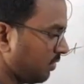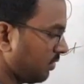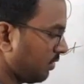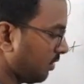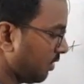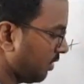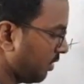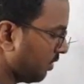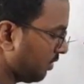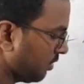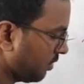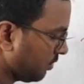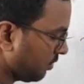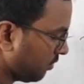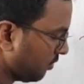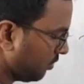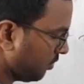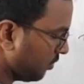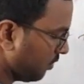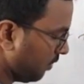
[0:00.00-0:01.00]
Okay, so
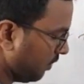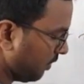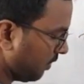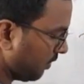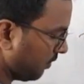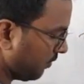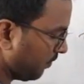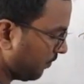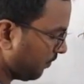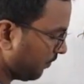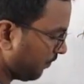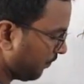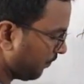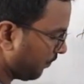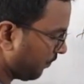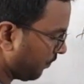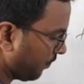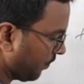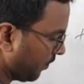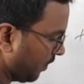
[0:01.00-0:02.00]
this will become,
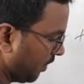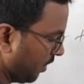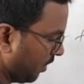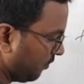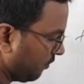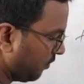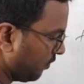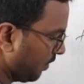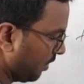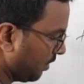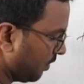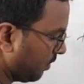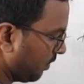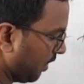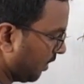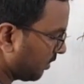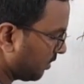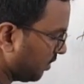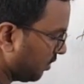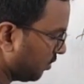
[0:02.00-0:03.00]
if you multiply
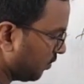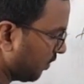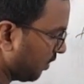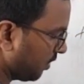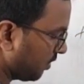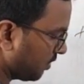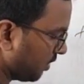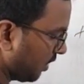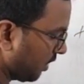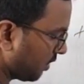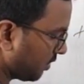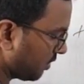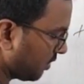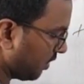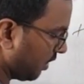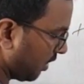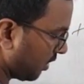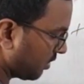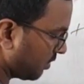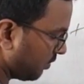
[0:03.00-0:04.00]
x into 1 is x,
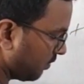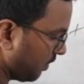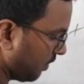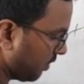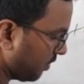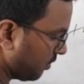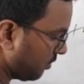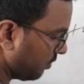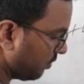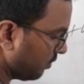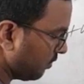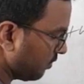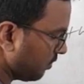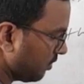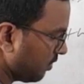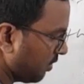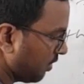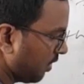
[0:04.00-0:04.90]
x by 2,